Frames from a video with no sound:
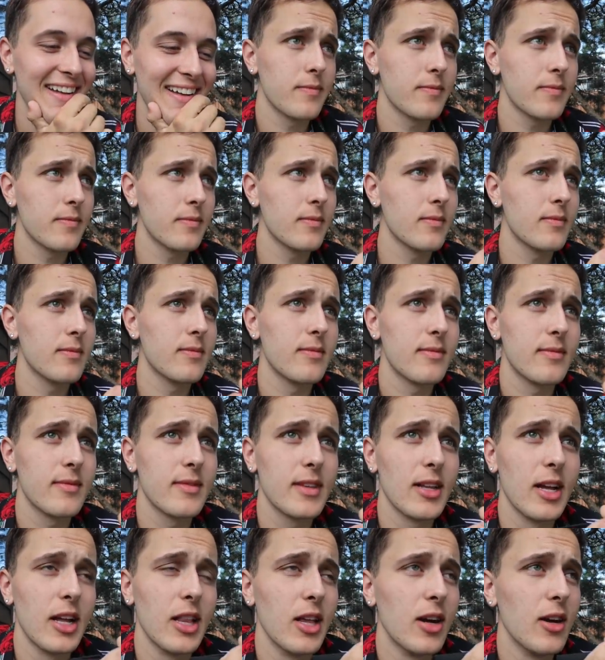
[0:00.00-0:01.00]
Hello.
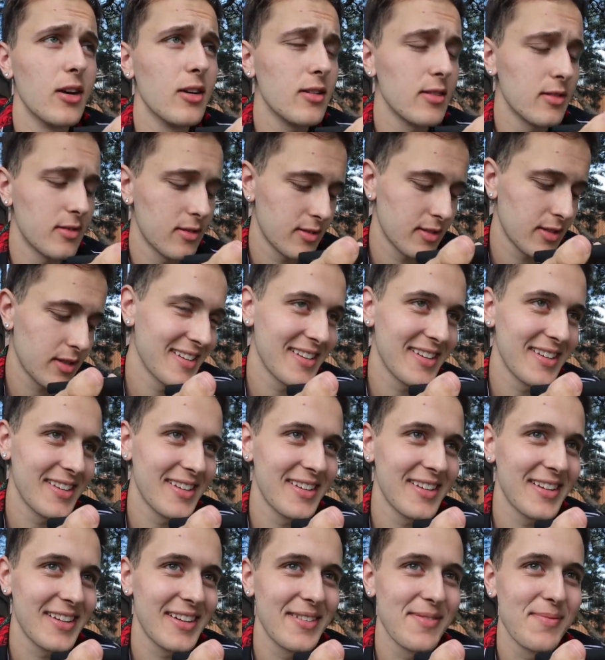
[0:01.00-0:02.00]
Hello?
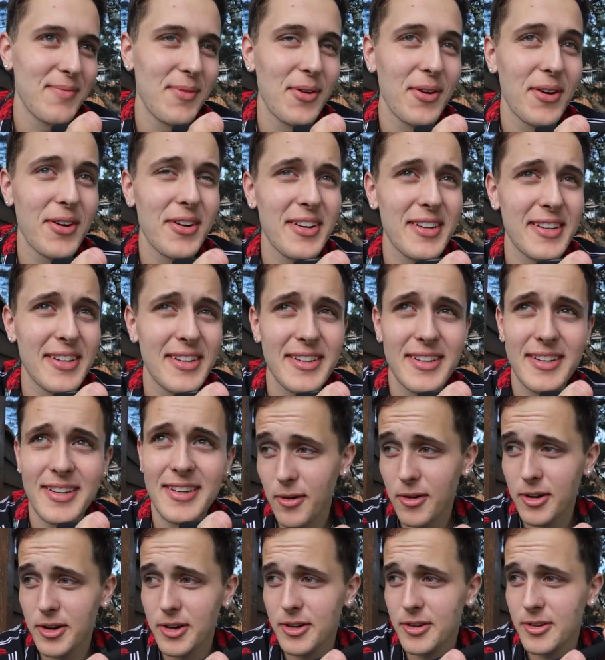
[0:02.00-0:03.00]
Hello. Good morning.
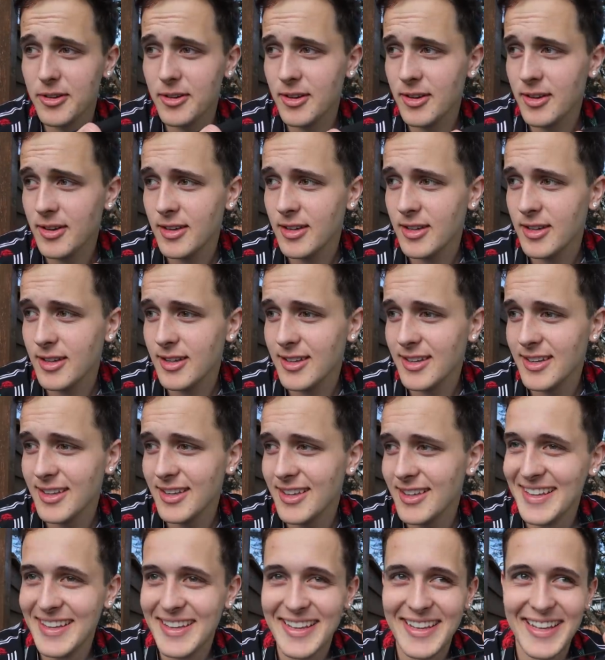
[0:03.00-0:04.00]
How are you? Good morning.
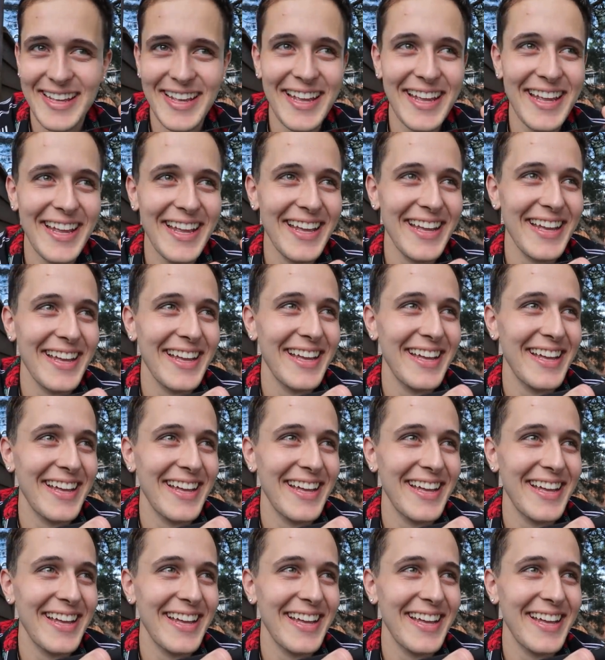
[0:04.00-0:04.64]
Good.